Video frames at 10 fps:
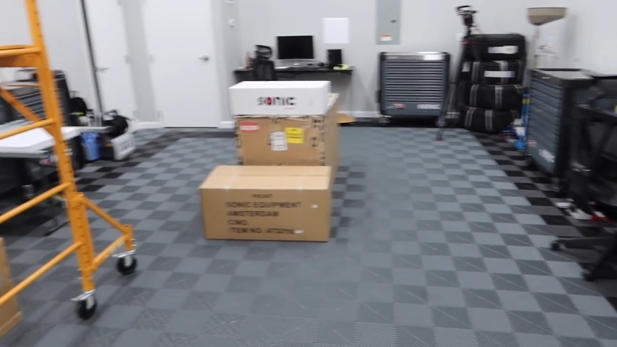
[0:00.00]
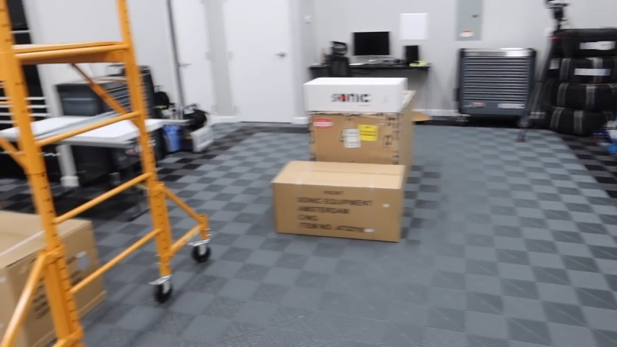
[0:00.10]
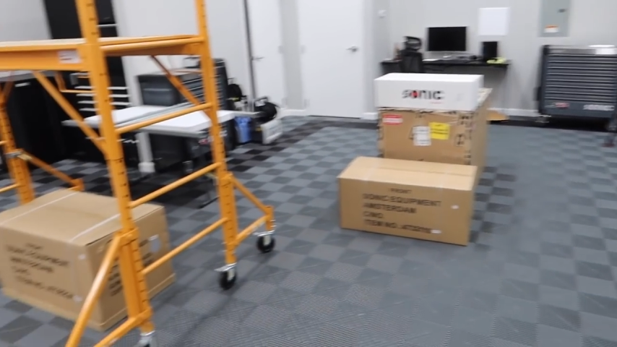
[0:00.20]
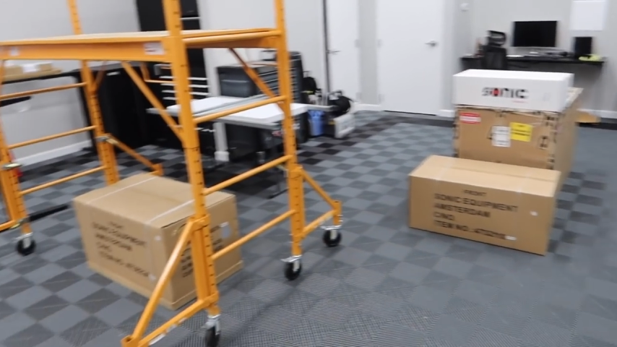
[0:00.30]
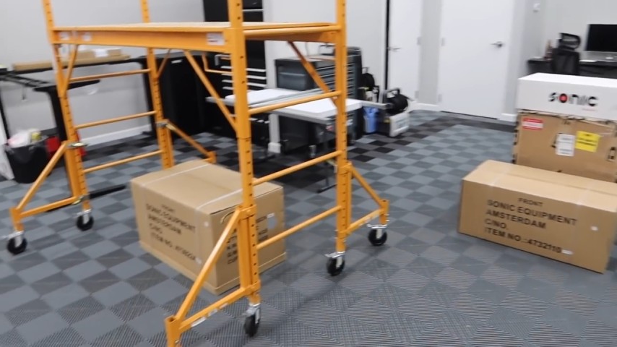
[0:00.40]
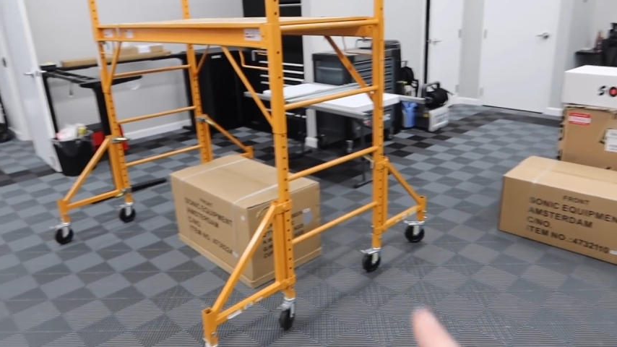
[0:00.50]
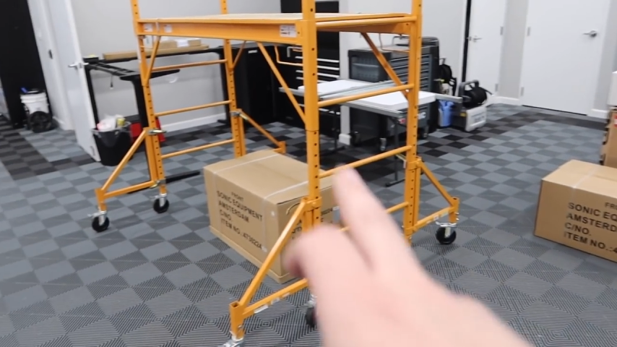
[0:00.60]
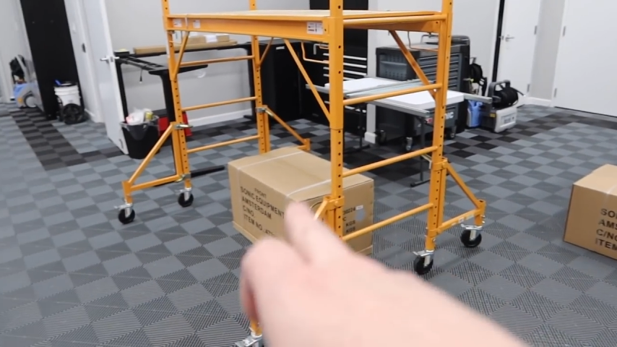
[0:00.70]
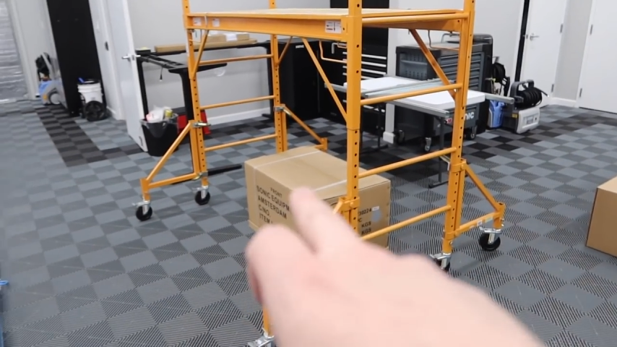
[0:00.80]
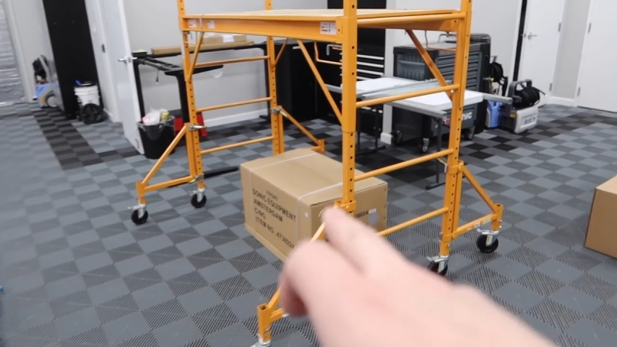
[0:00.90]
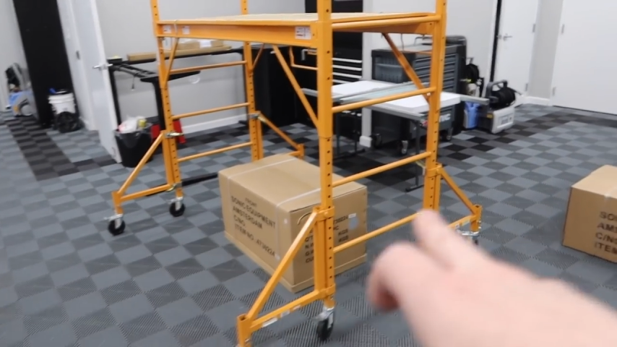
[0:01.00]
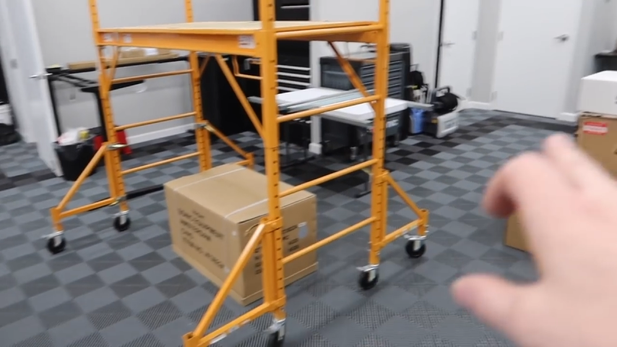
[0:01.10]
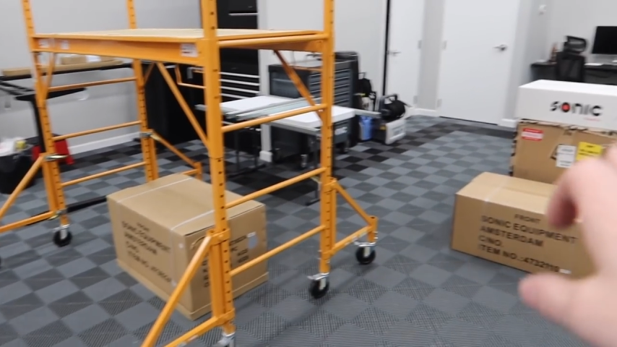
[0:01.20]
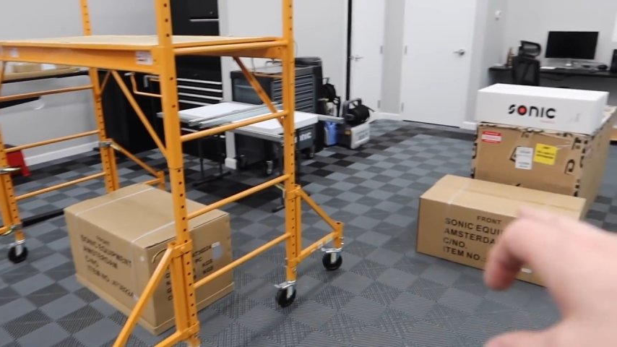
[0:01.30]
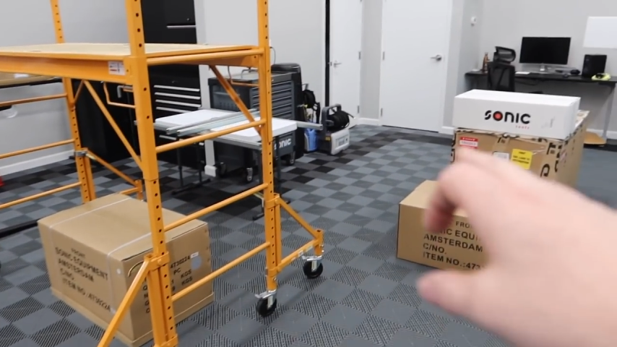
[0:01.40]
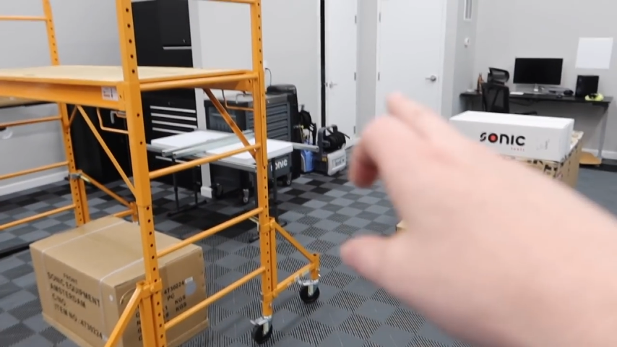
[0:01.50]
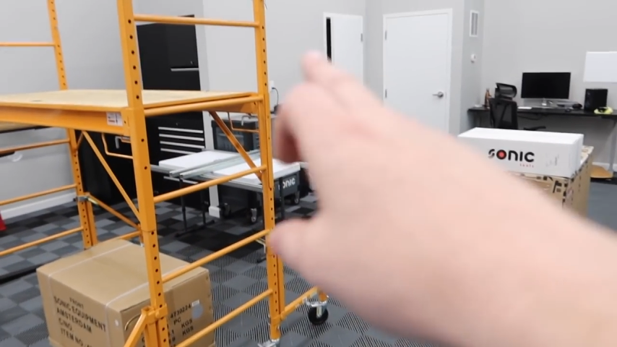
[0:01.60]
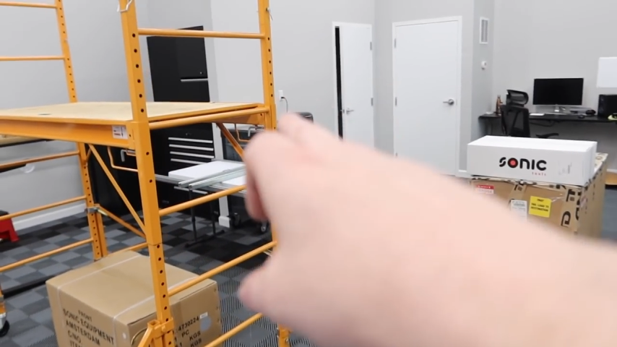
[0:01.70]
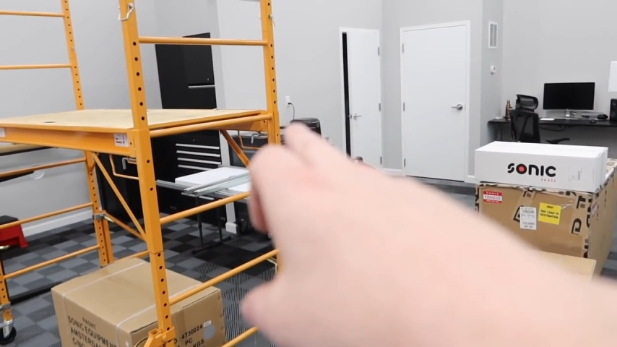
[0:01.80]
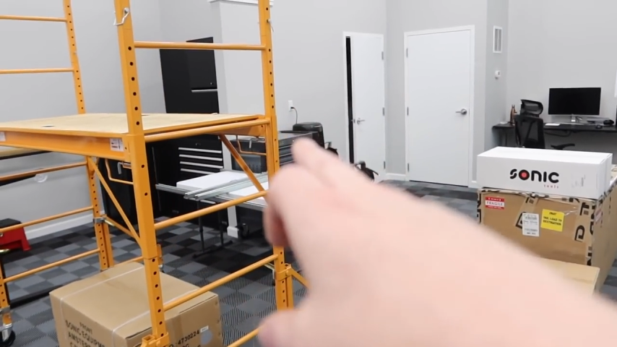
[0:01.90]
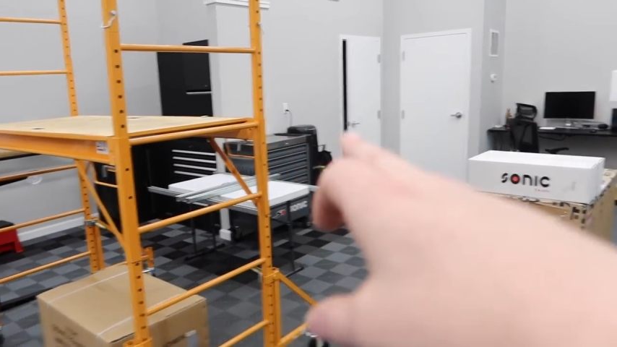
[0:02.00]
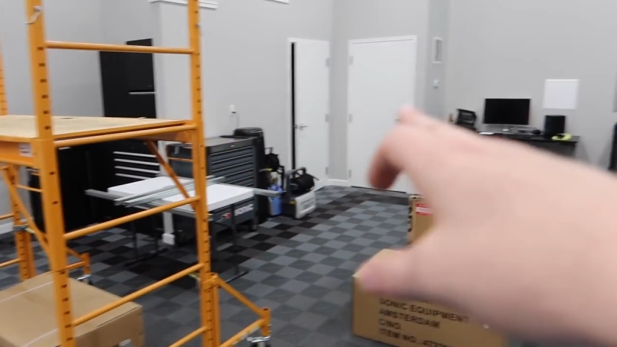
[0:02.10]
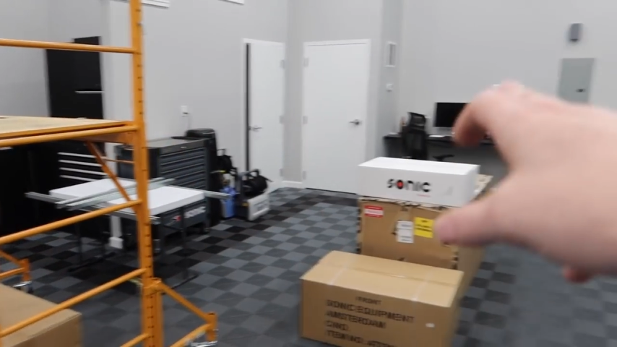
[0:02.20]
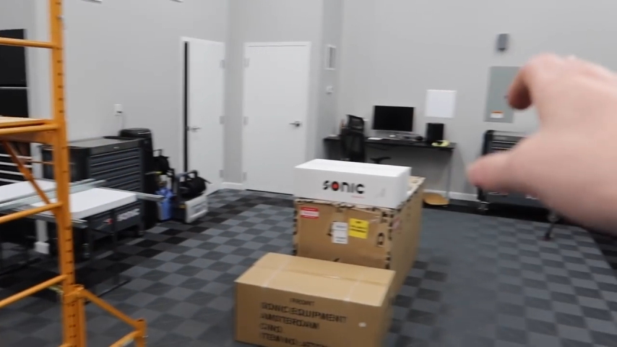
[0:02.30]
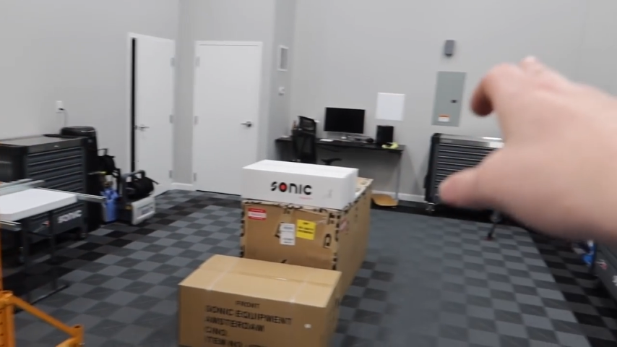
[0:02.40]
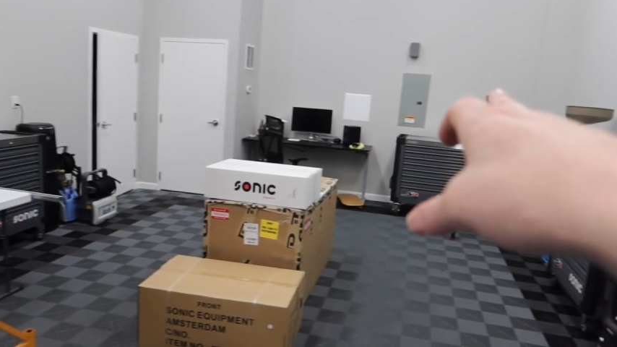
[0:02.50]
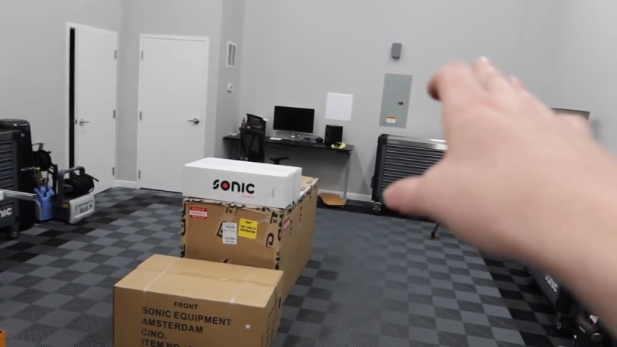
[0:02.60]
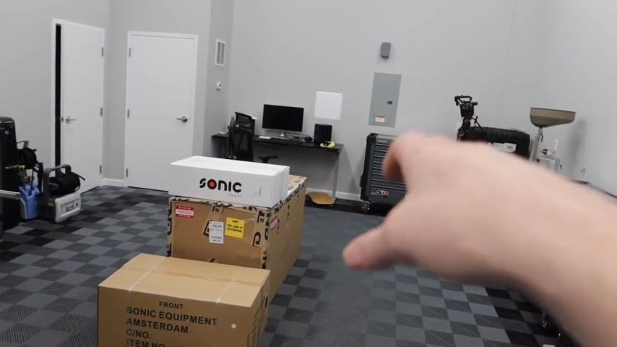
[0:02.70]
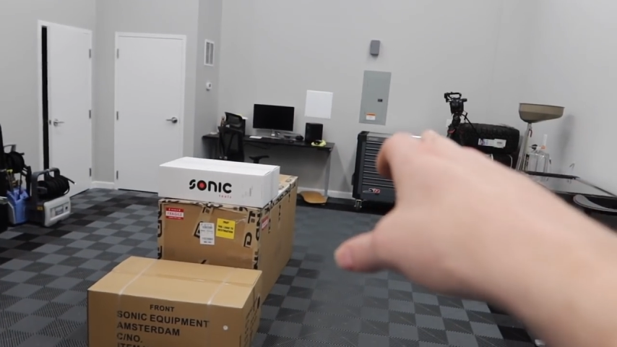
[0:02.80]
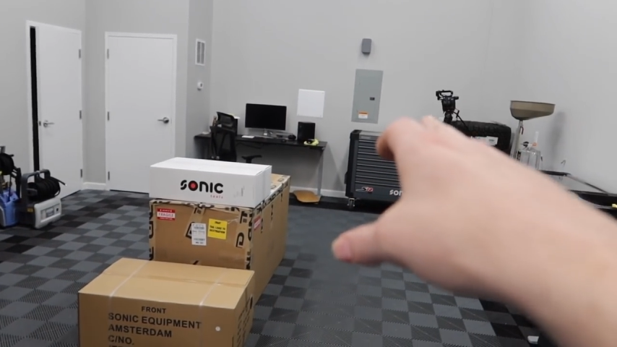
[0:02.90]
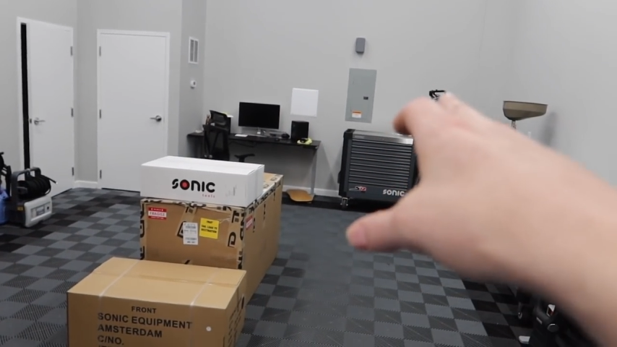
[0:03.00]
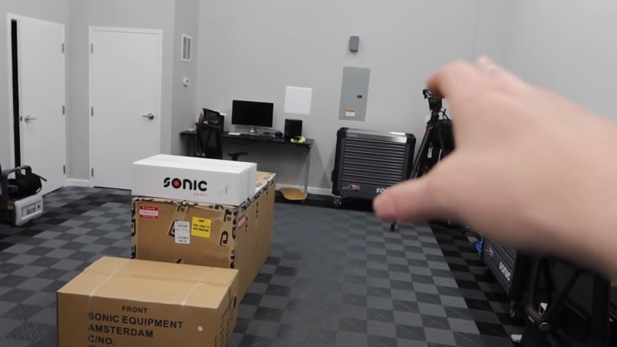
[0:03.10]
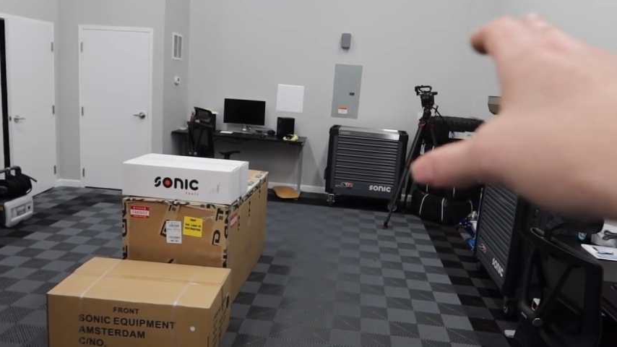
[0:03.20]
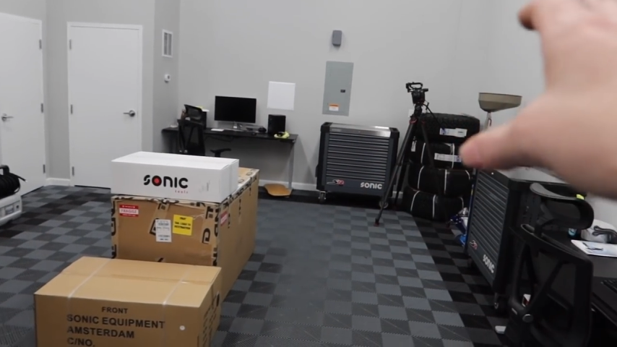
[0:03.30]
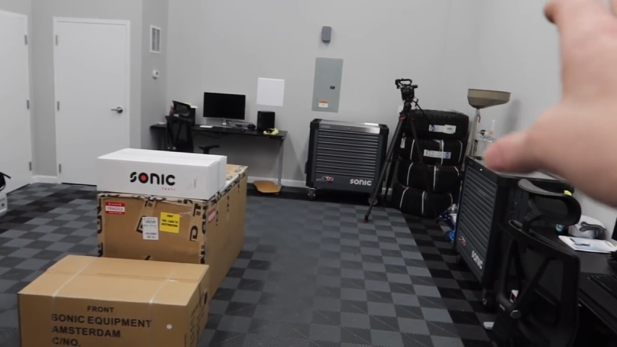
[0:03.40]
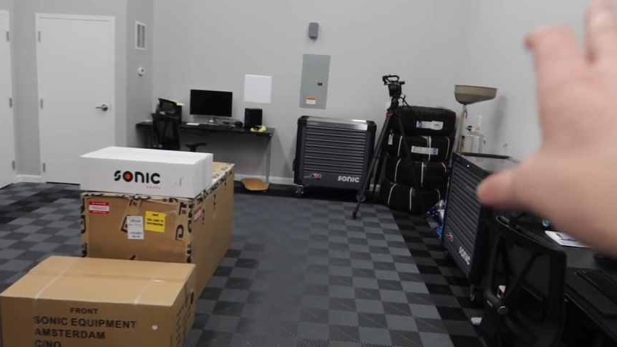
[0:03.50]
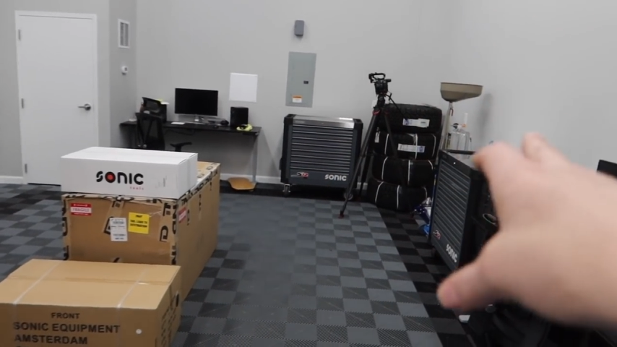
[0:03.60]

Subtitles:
No face is visible, so there are no lips to read.